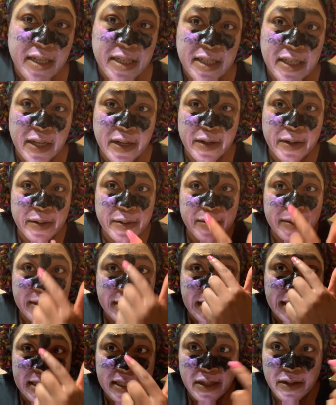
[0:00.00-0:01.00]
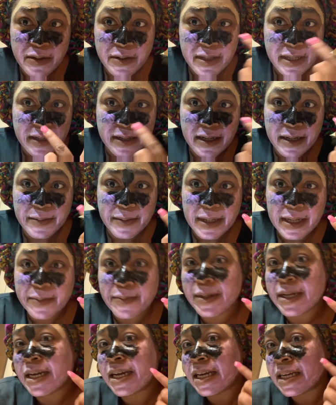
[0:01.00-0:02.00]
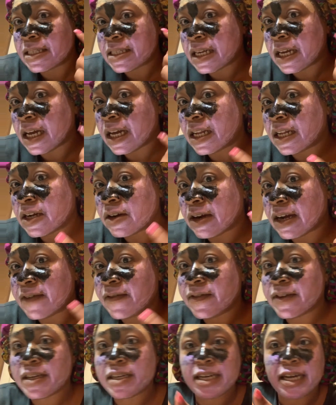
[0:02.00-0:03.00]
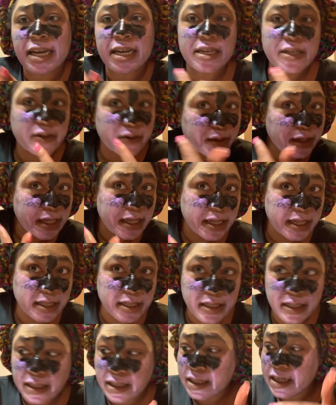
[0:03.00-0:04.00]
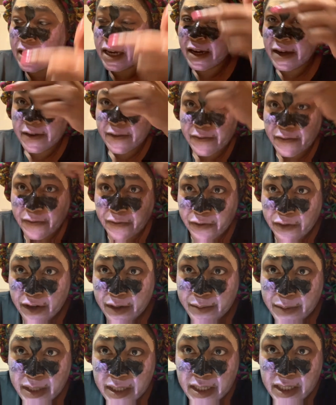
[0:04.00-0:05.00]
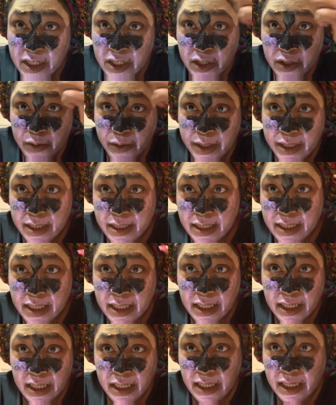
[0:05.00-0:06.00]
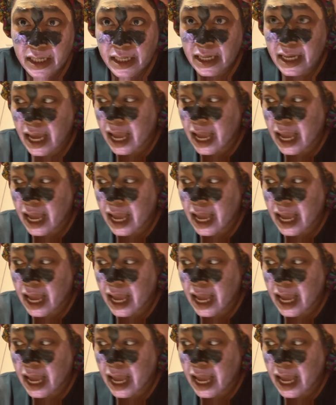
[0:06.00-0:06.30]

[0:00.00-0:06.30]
So, T-Zone Clearing Black Mask, Holographic I Do Kitten, Freeman Sweet Tea,